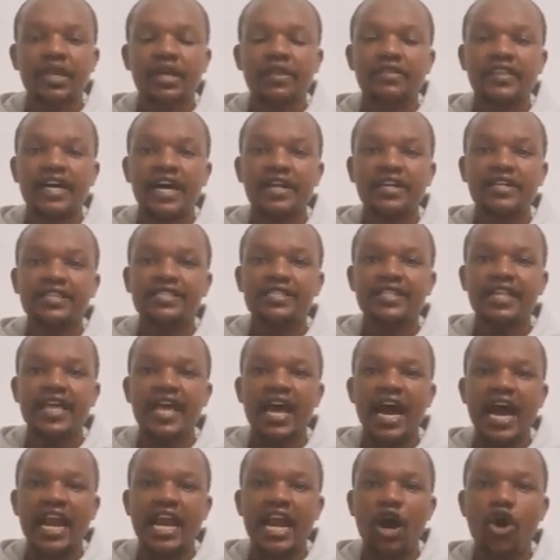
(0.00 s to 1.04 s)
That is, they
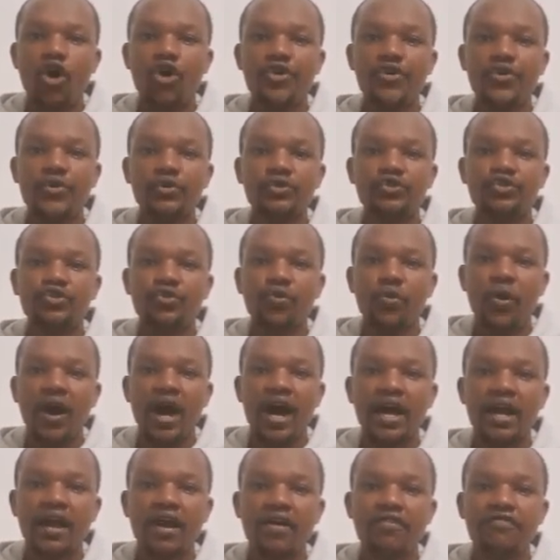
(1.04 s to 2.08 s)
allow you to
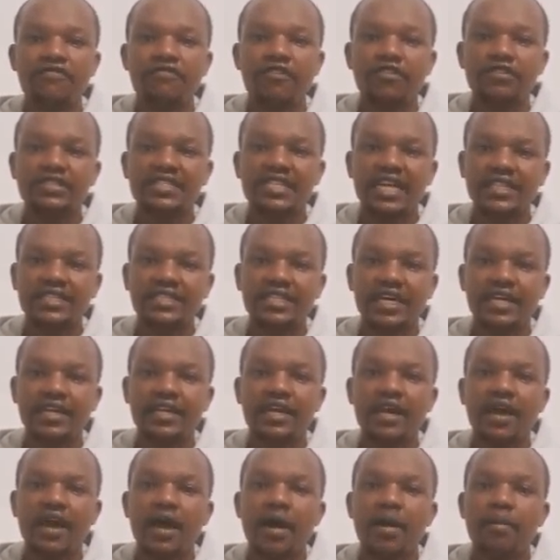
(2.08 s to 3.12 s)
work for
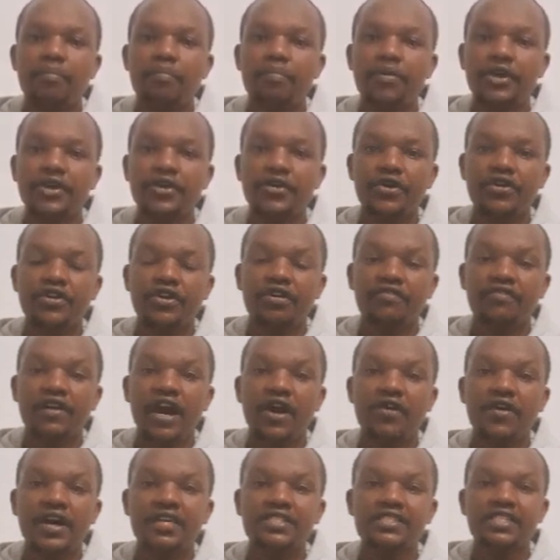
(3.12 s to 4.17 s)
certain period of
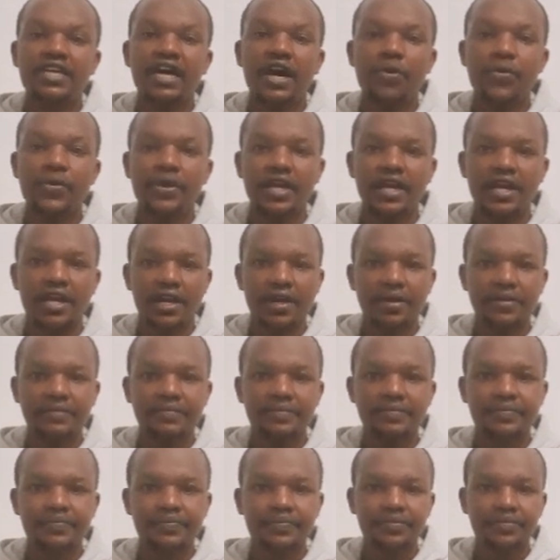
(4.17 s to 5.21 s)
hours a week.
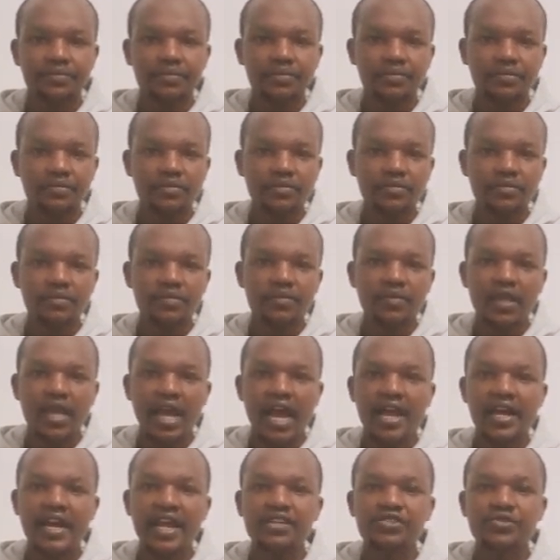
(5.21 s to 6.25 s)

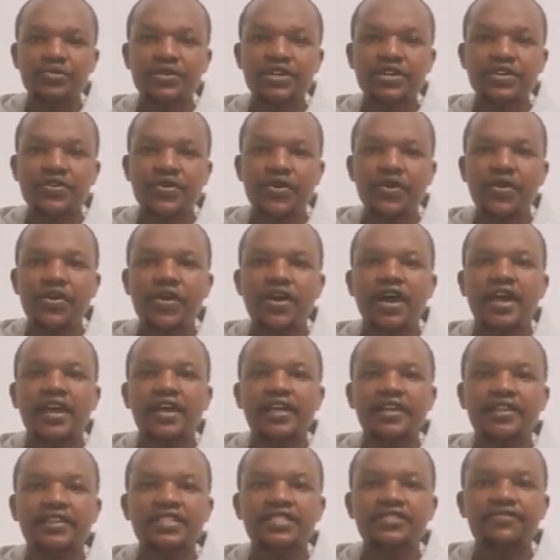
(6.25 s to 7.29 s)
And as we know,
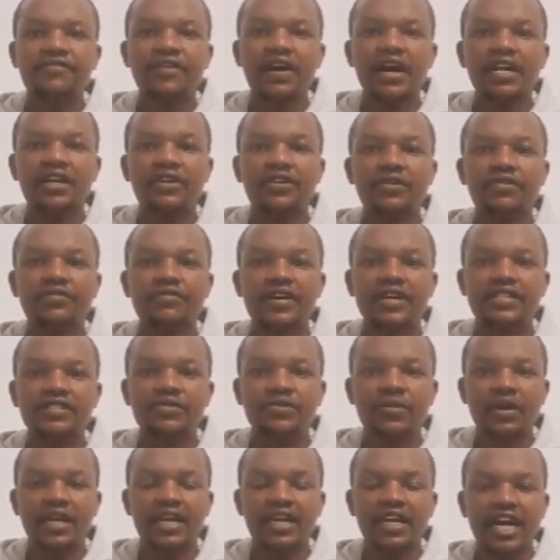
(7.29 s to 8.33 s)
in these first
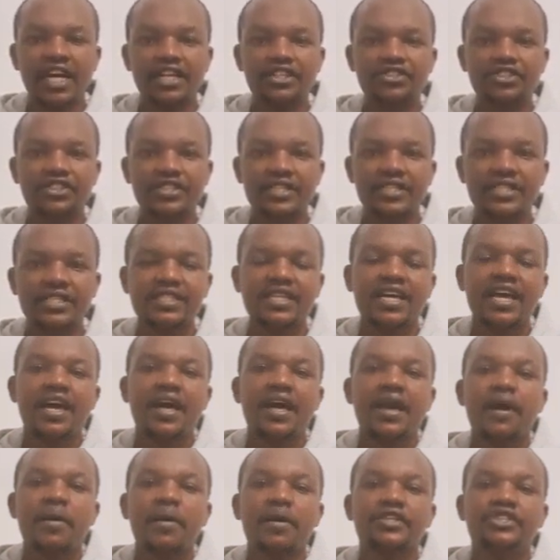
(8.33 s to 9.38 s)
world countries,
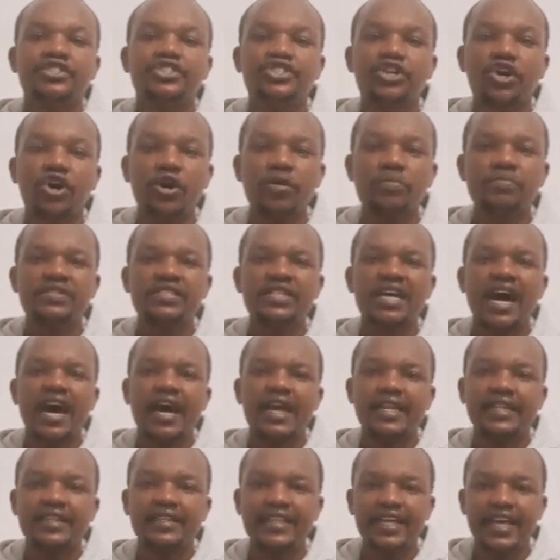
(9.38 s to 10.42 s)
jobs
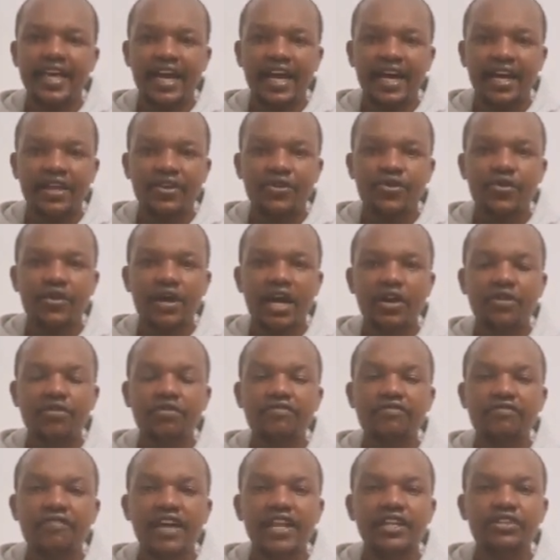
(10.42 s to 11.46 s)
are there. You
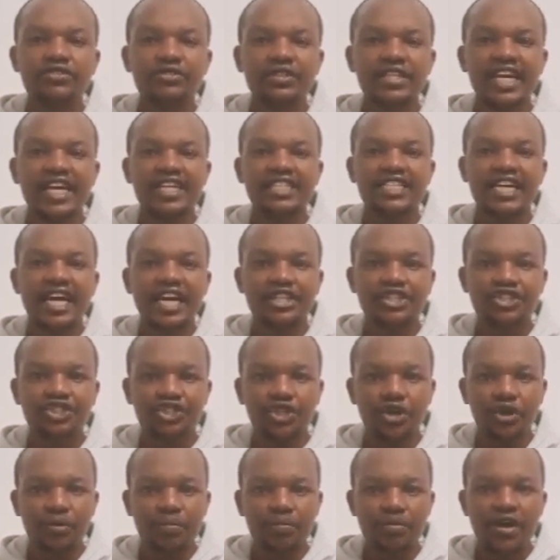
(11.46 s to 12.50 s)
cannot fail to get a
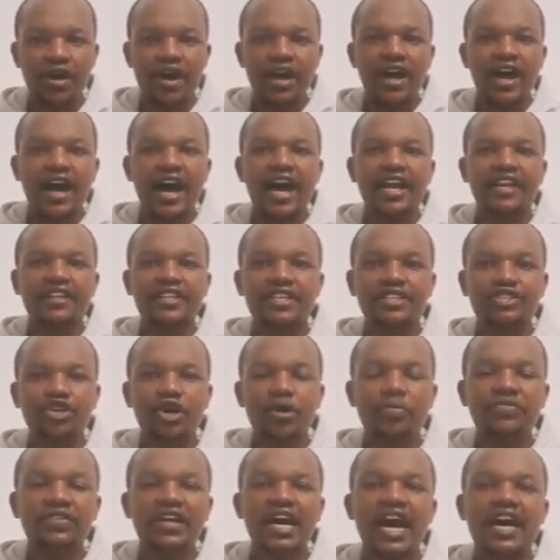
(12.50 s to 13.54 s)
job. And the
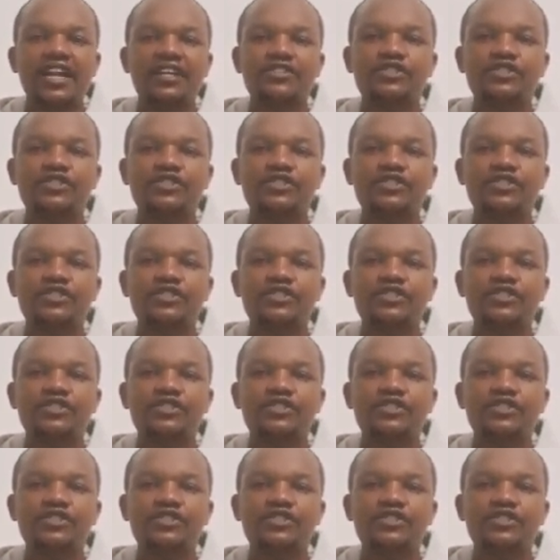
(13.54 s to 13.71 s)
jobs are